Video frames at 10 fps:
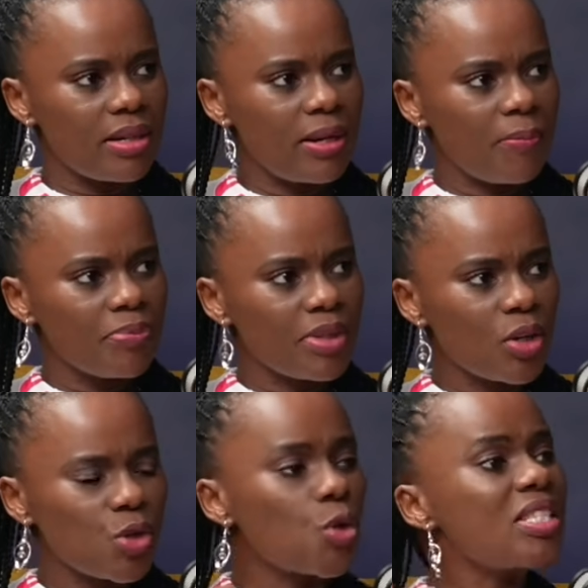Sure.
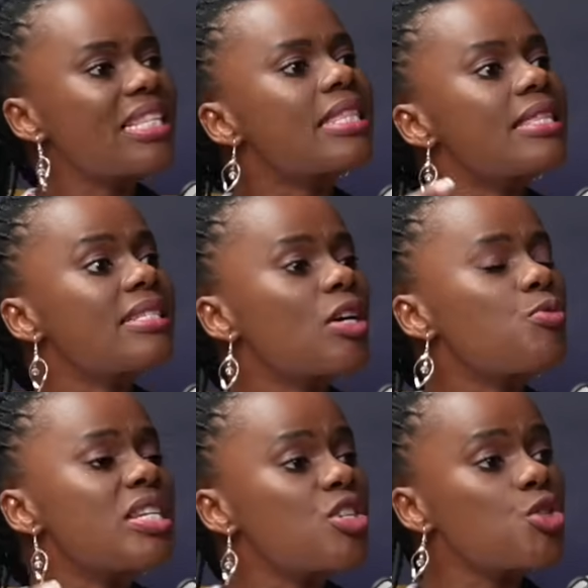So those are the things that we
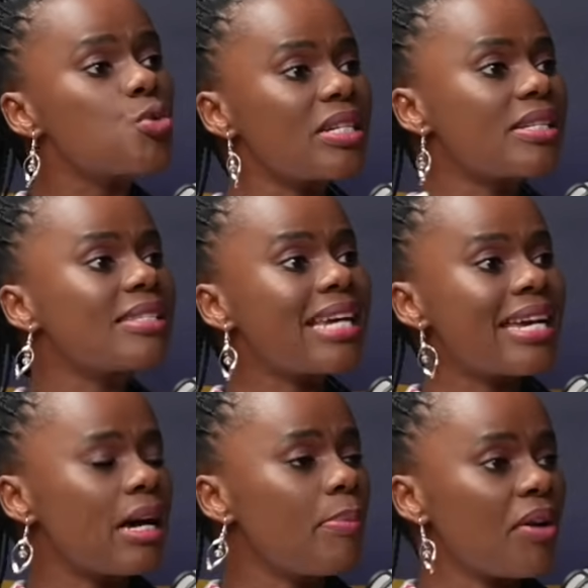need to understand
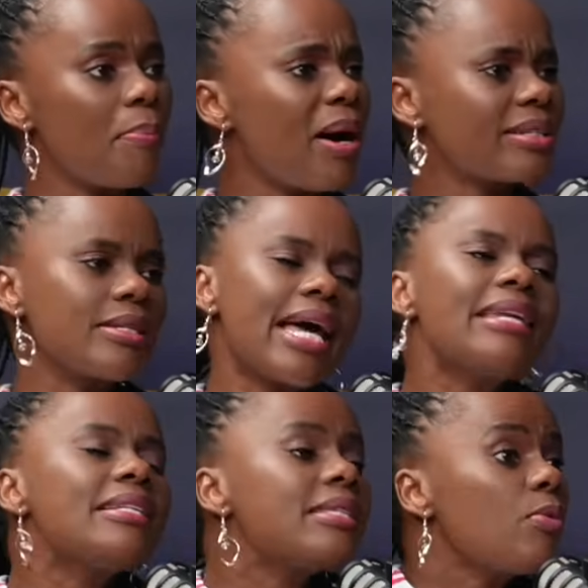about our partners. And
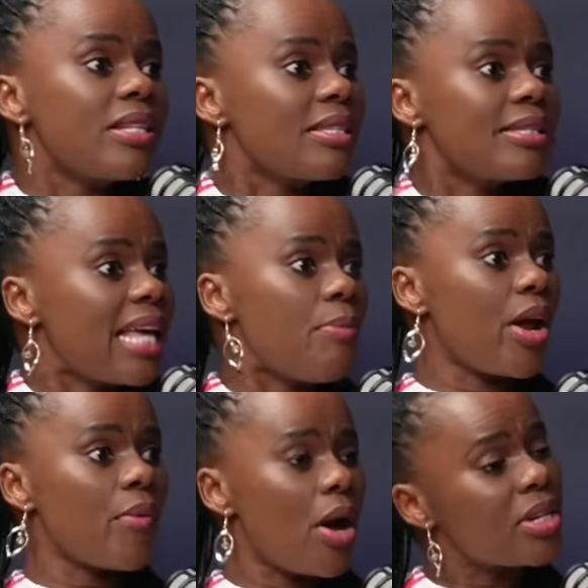it's, a, it's the same way
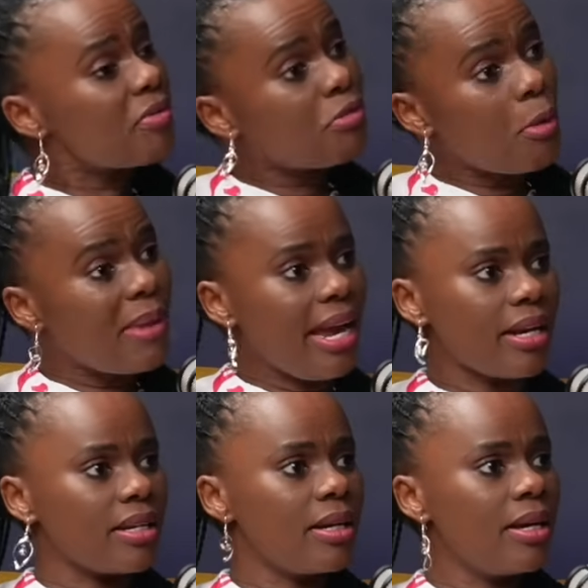around even for
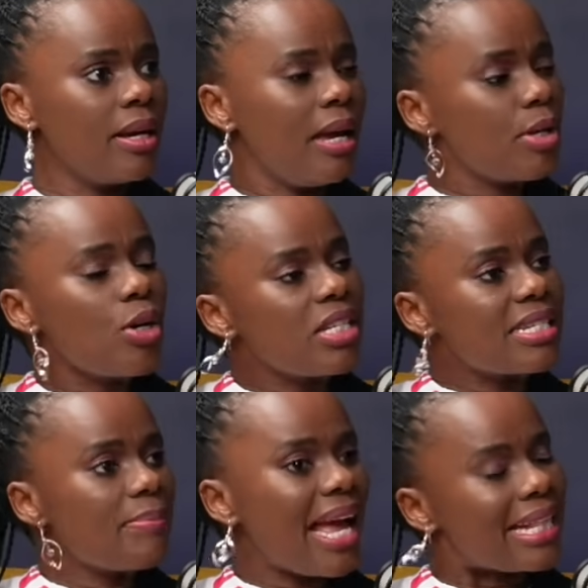men. Mm. Because,
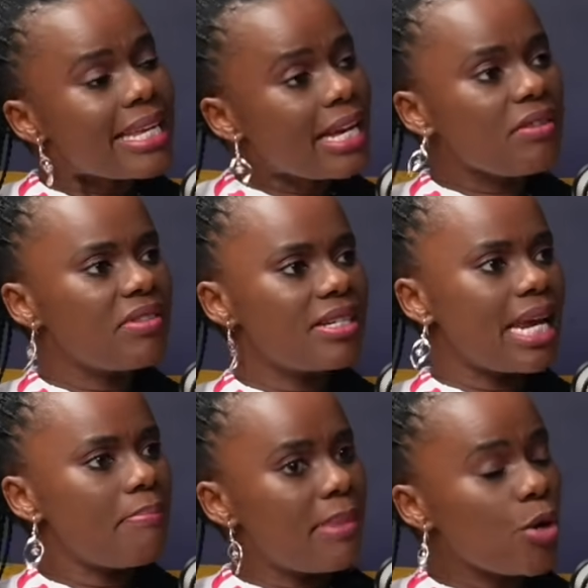Rami, at the end of the day,
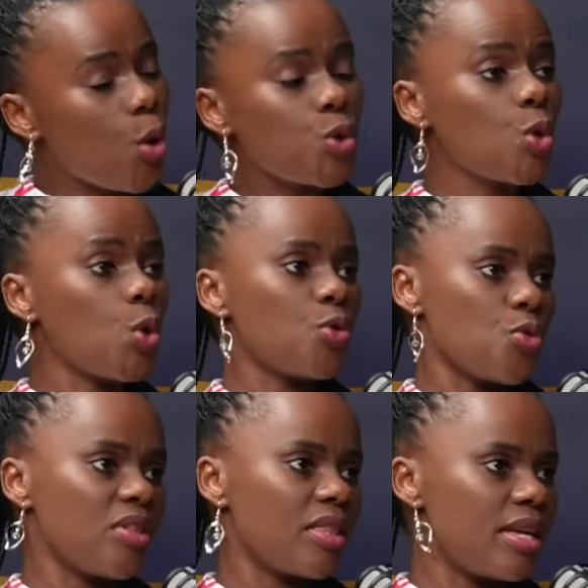men also go through
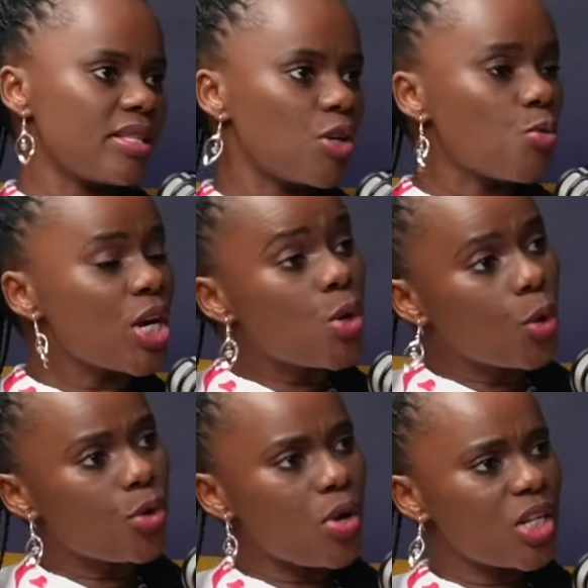the things that we go
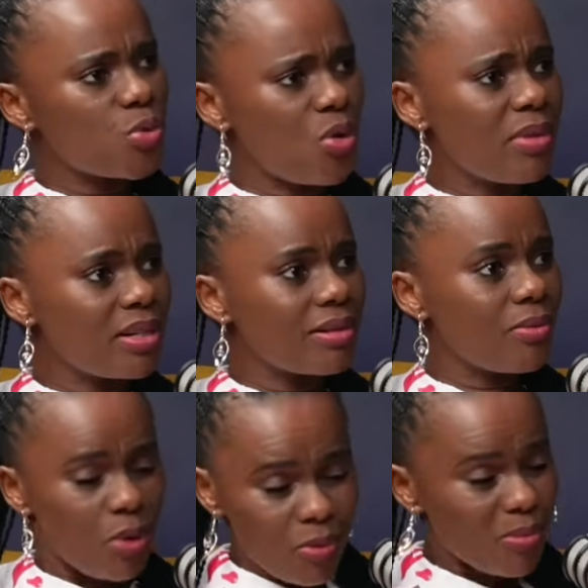through as women.
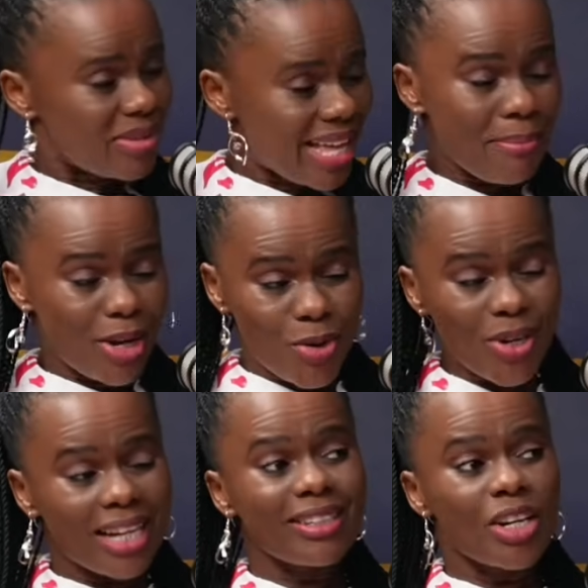Well, there are men who
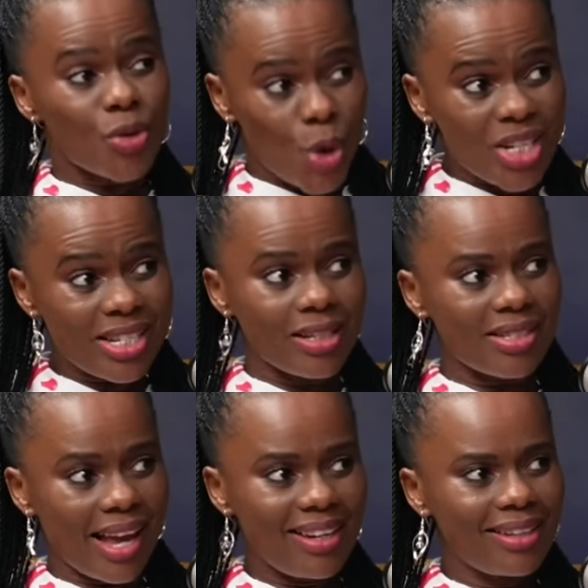sure. get raw deals,
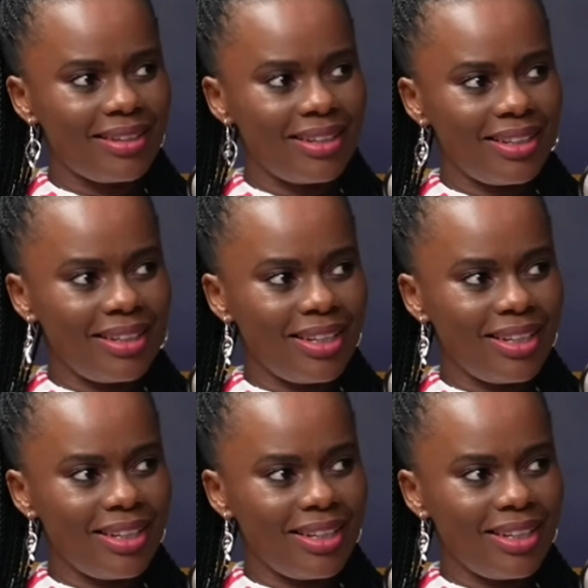hey? Yeah.